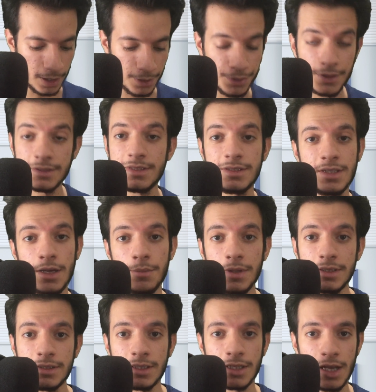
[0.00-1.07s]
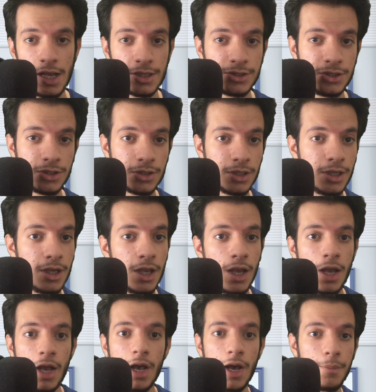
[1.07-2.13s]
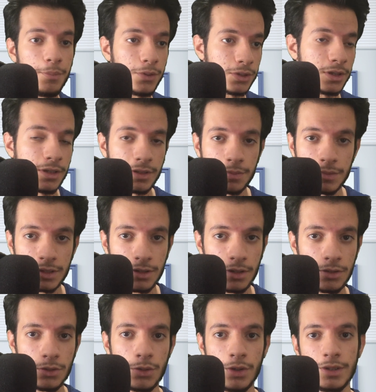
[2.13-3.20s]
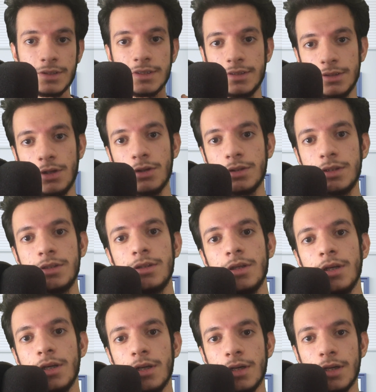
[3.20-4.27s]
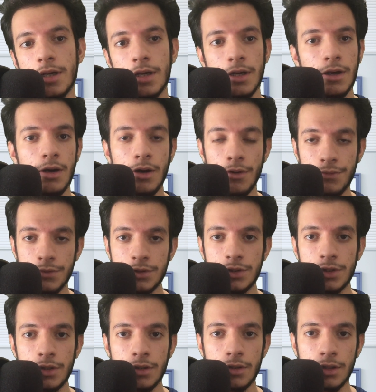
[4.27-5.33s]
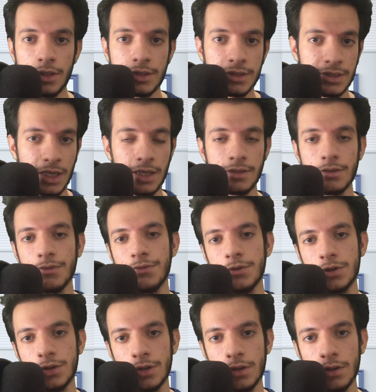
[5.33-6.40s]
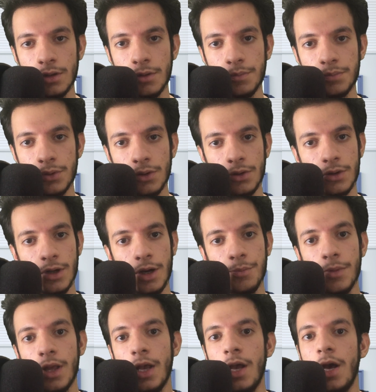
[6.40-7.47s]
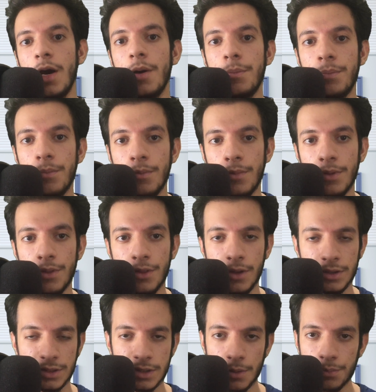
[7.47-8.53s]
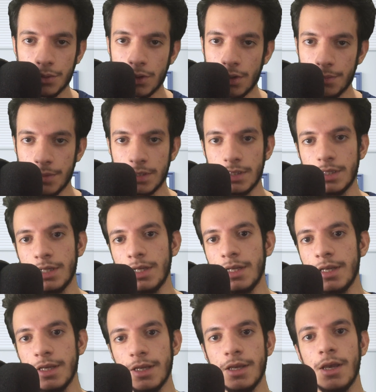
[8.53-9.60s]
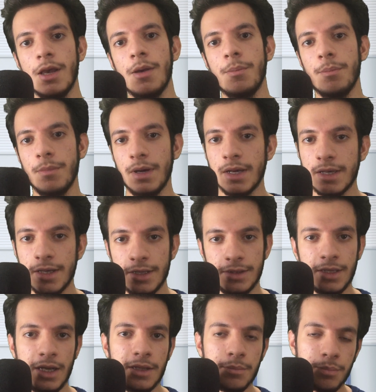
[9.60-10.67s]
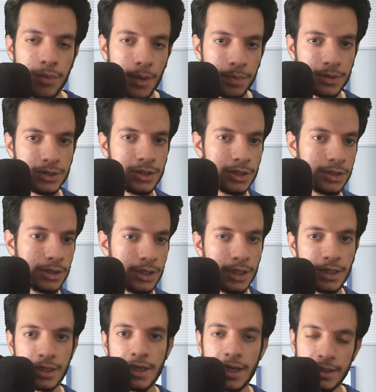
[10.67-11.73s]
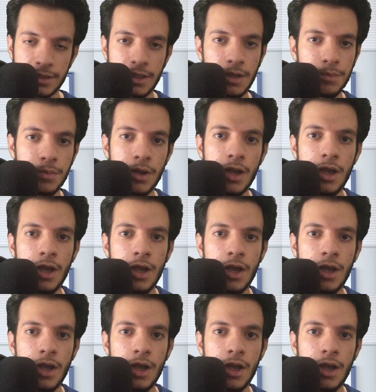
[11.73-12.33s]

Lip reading: This is amazing, actually. But let me tell you, it is not official. It is unofficial program. Some programmer he make it and publish it in GitHub,